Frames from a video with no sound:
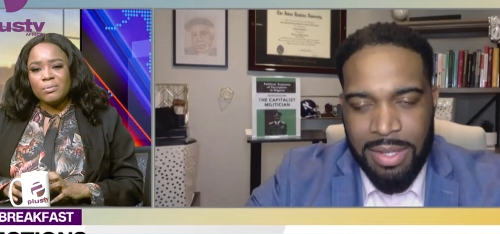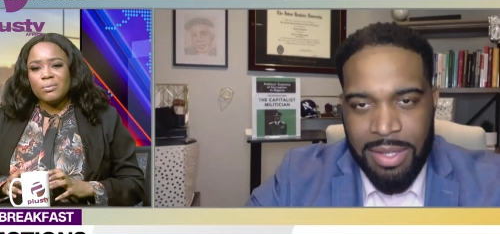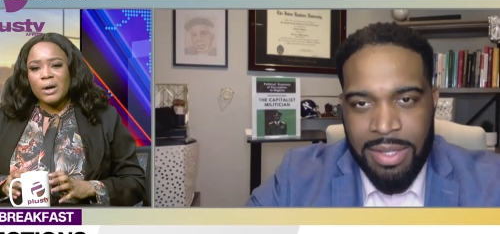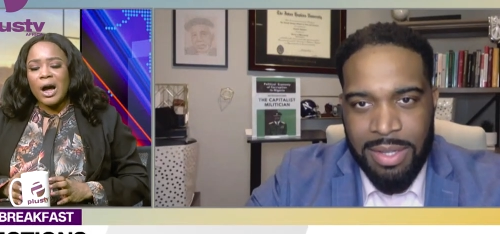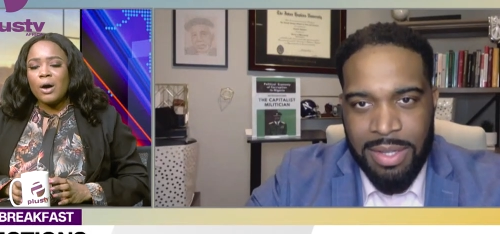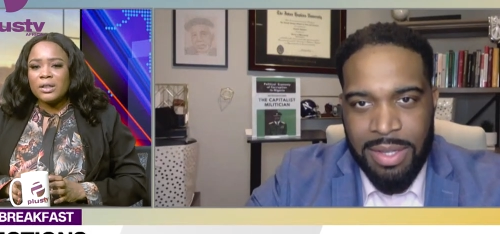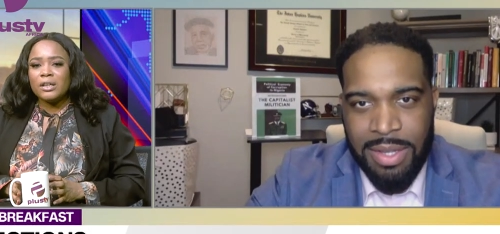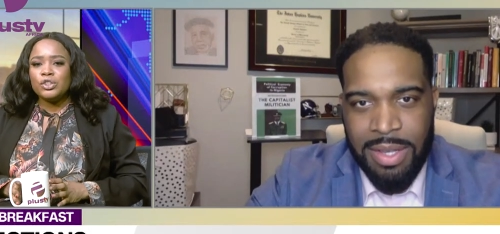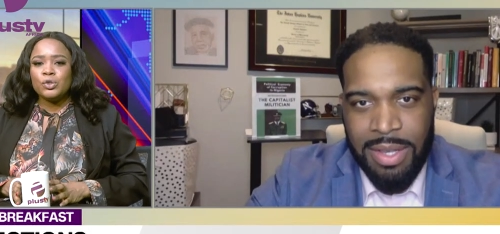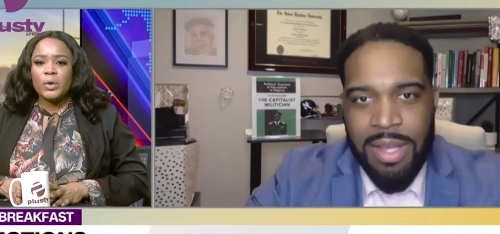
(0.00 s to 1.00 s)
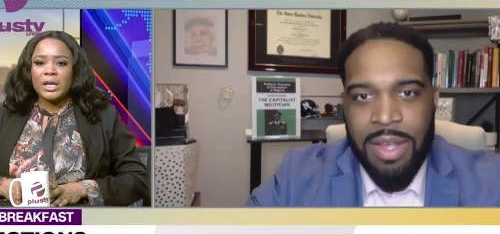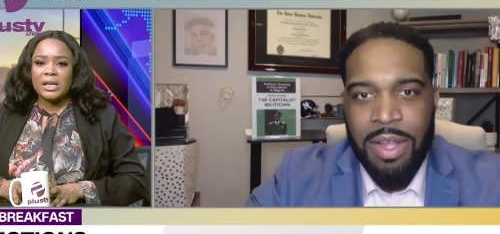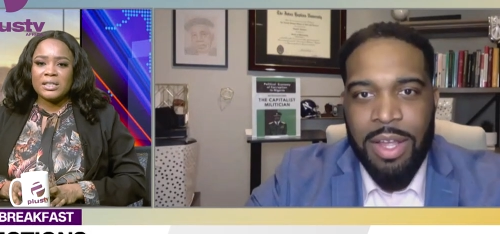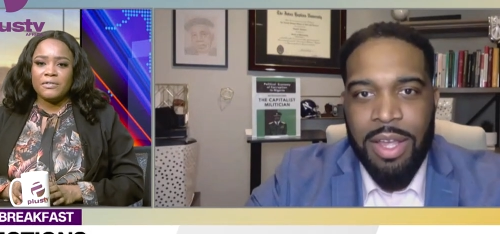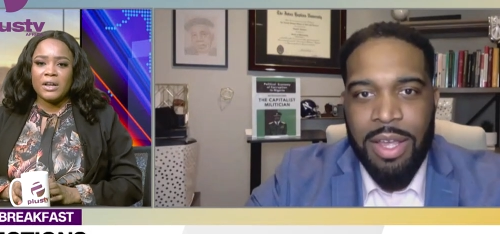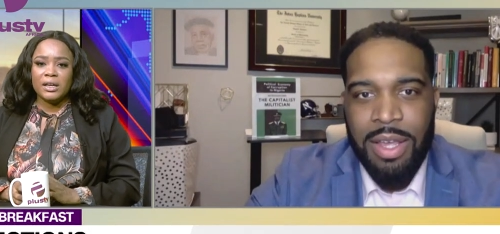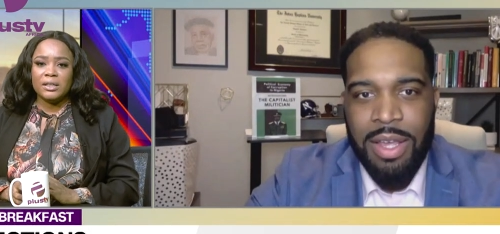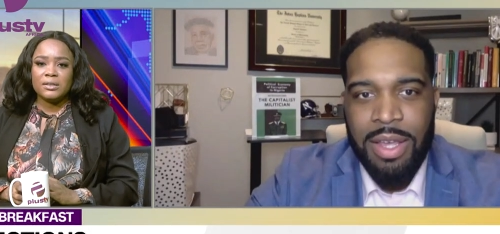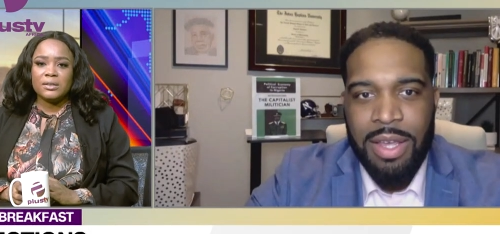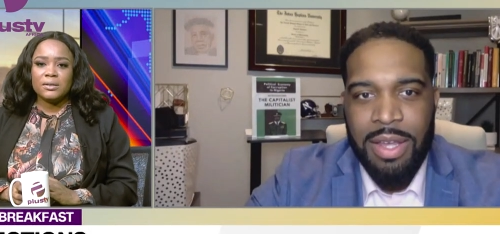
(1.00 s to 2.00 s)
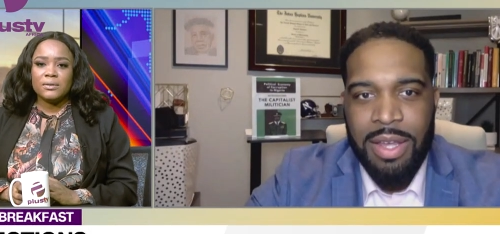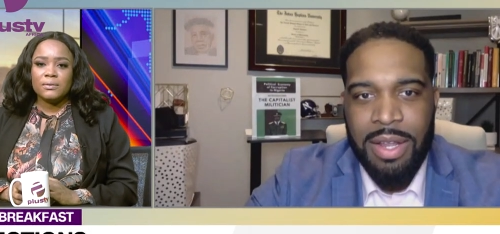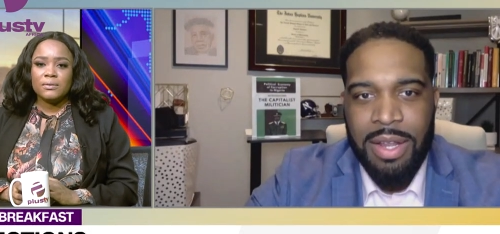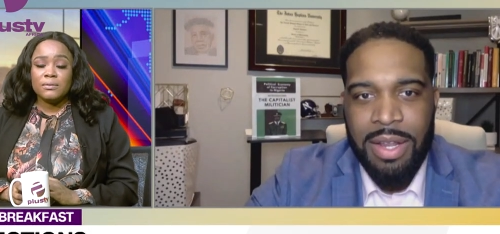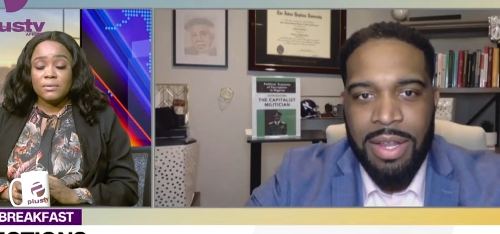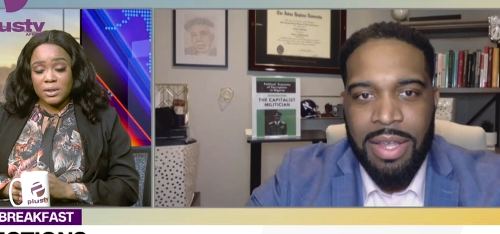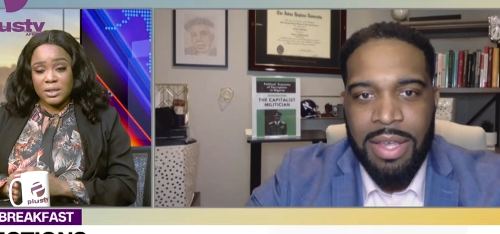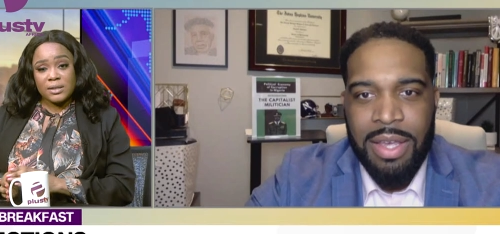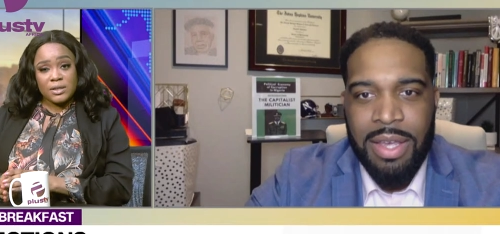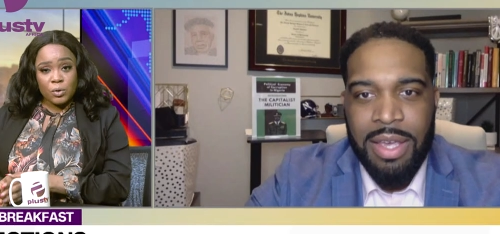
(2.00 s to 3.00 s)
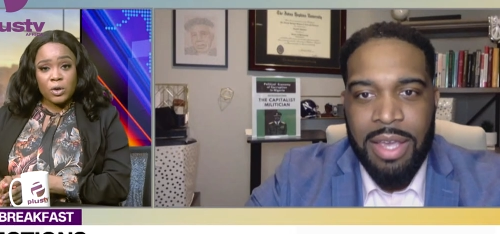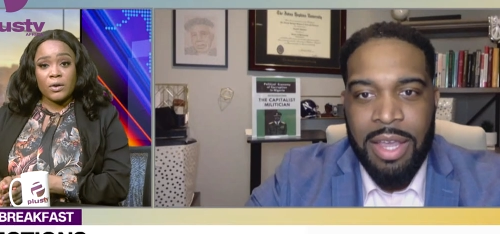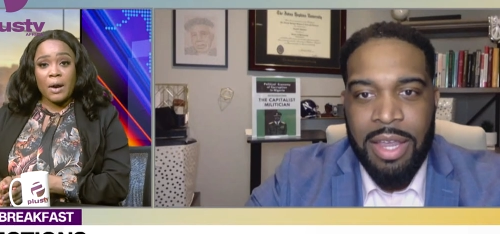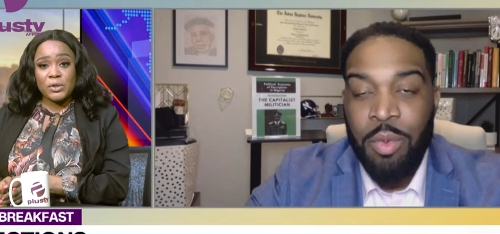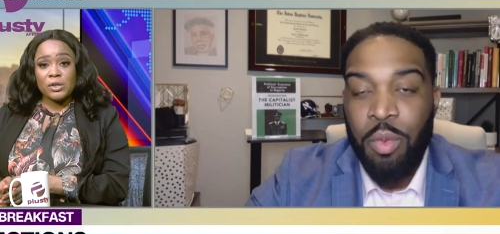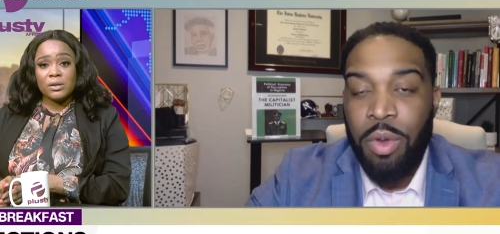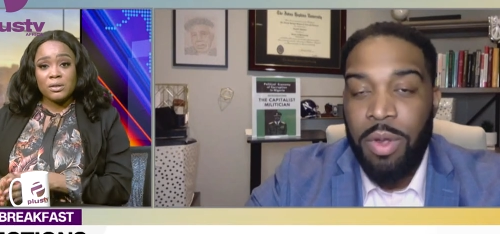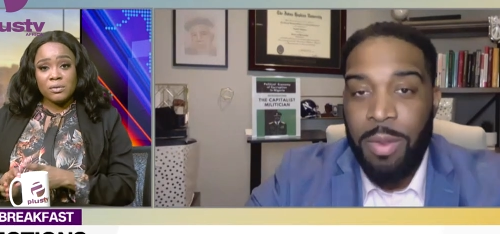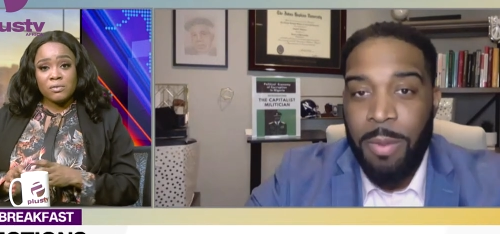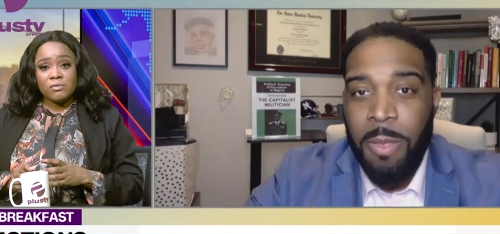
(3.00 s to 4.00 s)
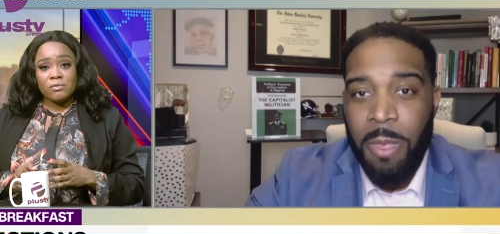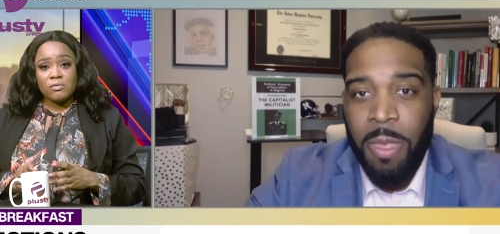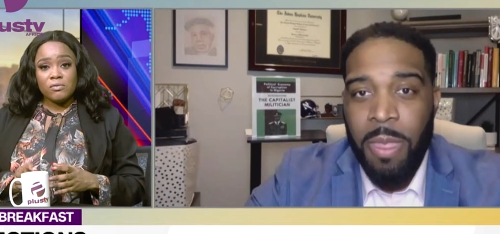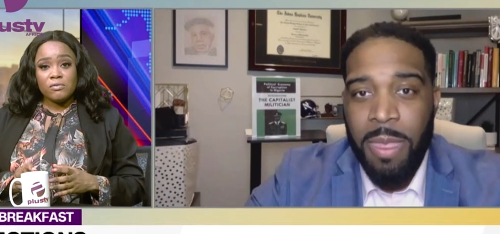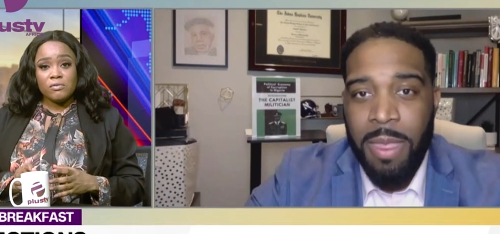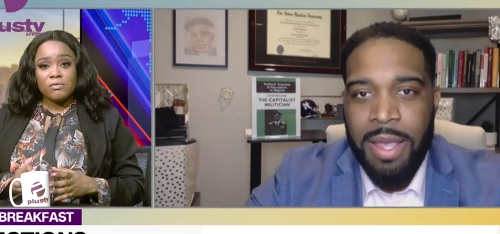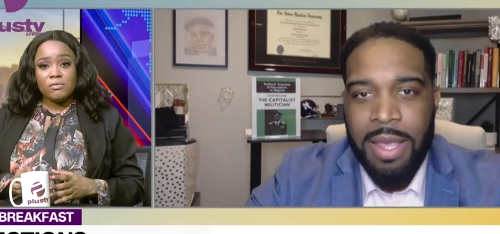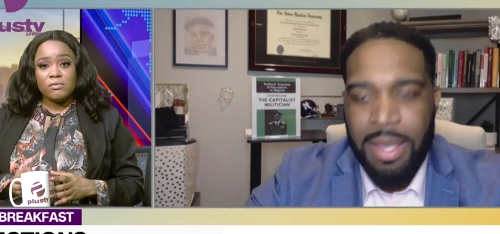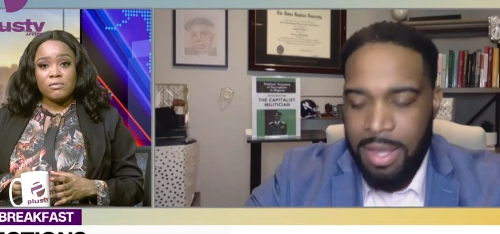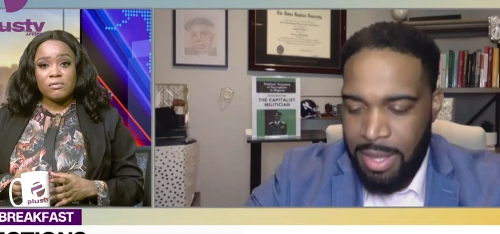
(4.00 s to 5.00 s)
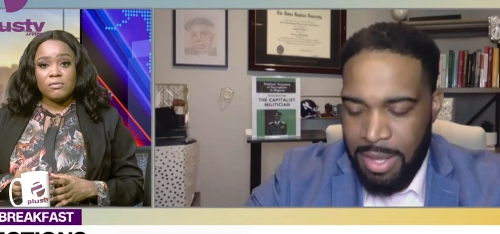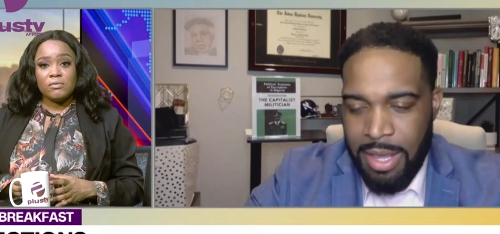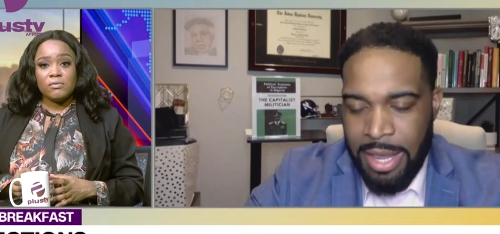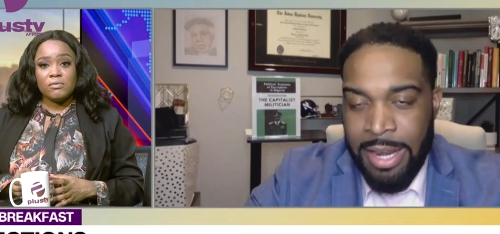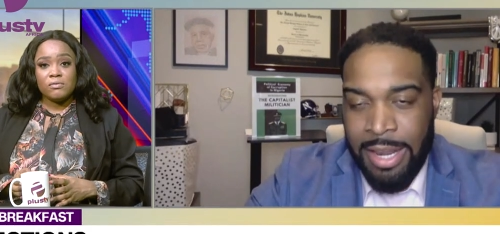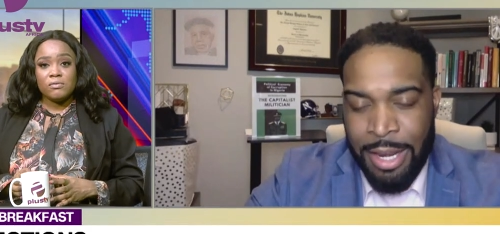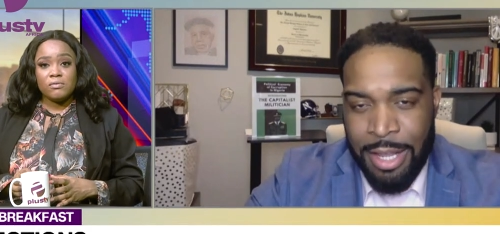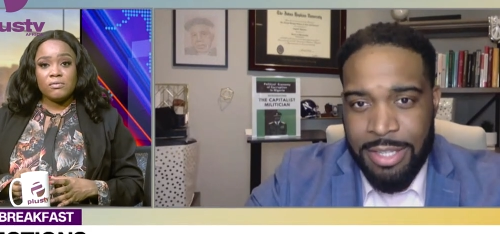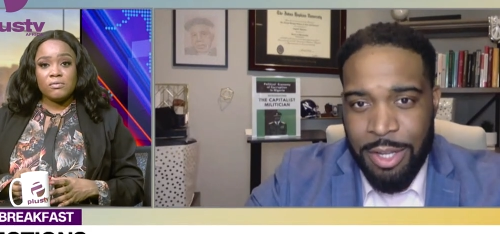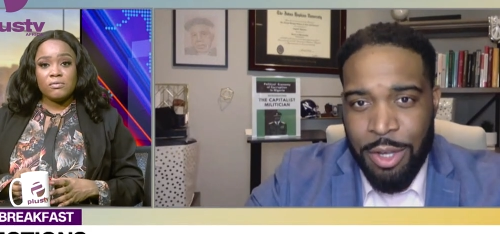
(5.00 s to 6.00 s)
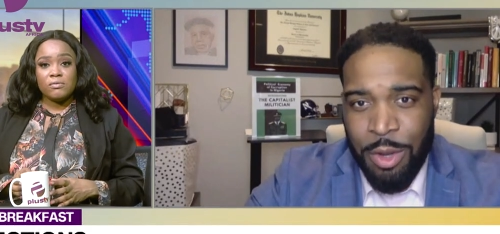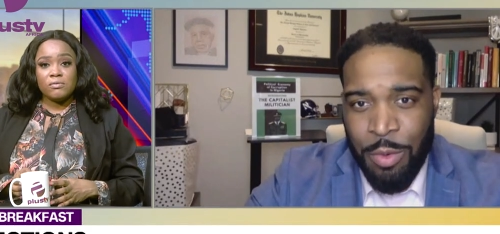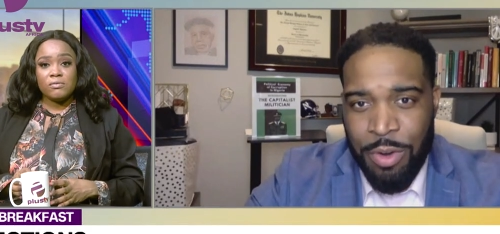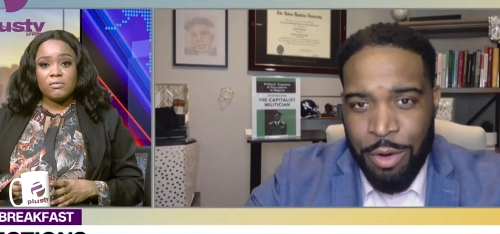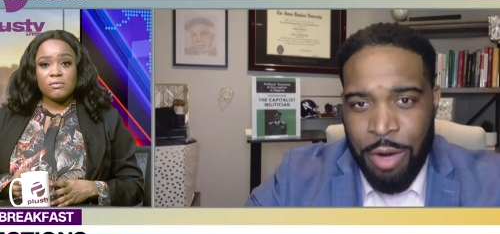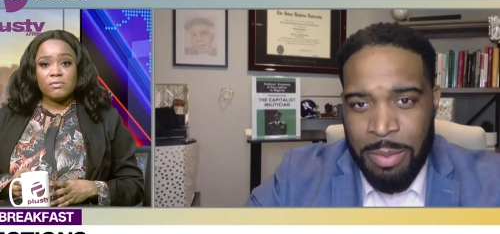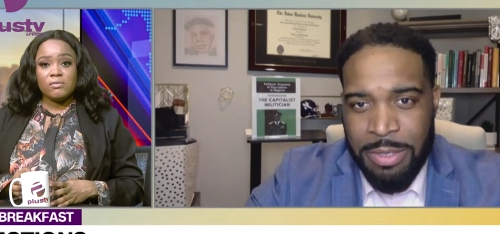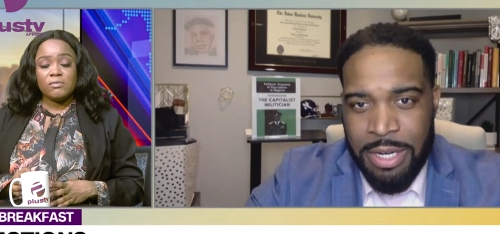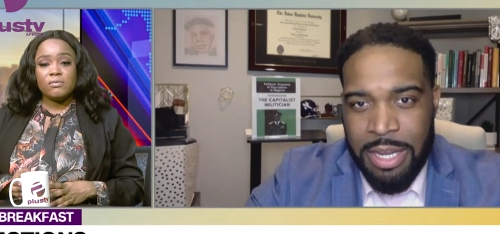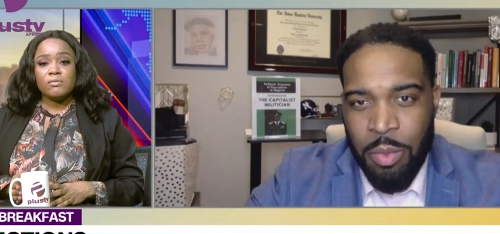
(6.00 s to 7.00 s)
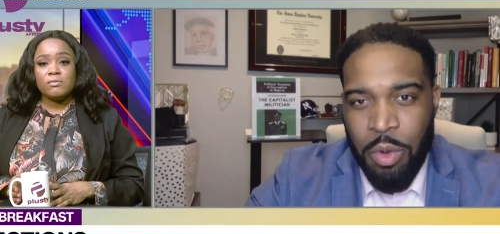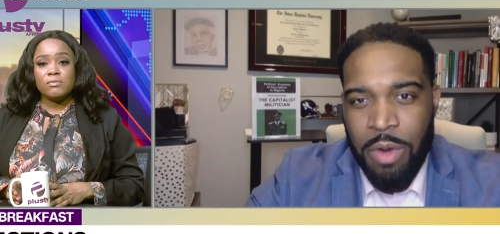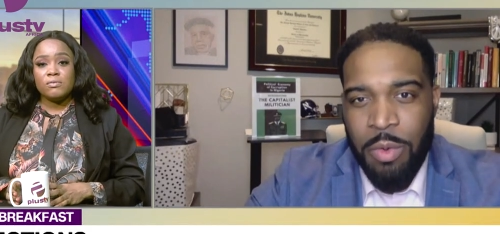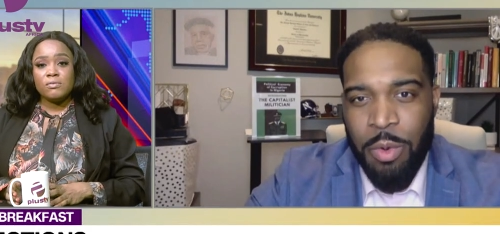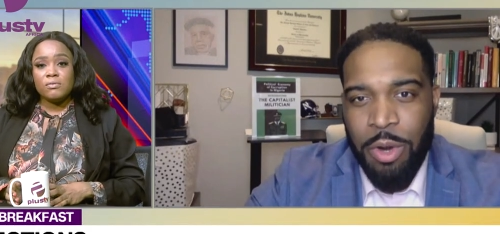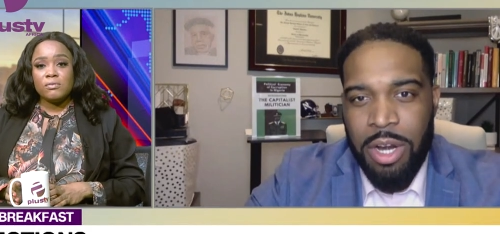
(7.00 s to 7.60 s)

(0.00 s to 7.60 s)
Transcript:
Speaker 1: How then do we classify this?
Speaker 2: Is that
Speaker 1: still it, corruption?
Speaker 2: It, it is still corruption. In one word,